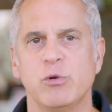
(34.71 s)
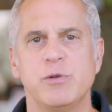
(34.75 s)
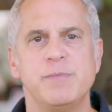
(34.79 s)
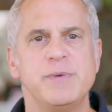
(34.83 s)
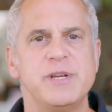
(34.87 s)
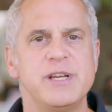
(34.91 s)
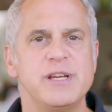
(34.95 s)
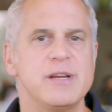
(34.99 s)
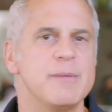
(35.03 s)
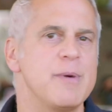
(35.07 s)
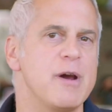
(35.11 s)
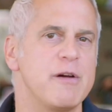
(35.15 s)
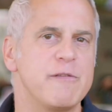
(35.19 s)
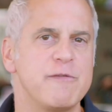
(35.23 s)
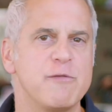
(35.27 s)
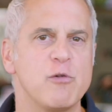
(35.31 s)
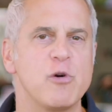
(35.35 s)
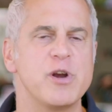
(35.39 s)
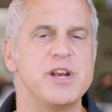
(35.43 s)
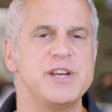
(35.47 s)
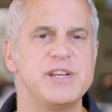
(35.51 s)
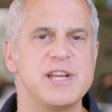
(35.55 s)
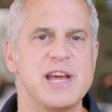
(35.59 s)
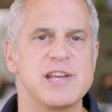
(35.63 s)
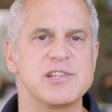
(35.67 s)
would be about
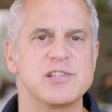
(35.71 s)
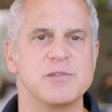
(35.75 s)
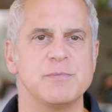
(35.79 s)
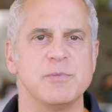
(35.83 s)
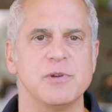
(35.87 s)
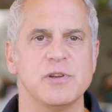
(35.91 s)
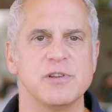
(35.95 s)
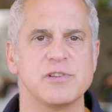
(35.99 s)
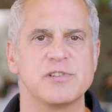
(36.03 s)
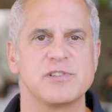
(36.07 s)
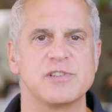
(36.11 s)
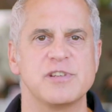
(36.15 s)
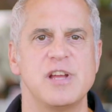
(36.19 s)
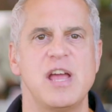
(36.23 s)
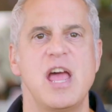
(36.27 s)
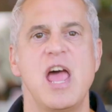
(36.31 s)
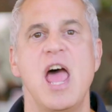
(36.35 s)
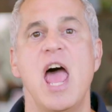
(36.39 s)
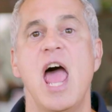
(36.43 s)
40 decibels,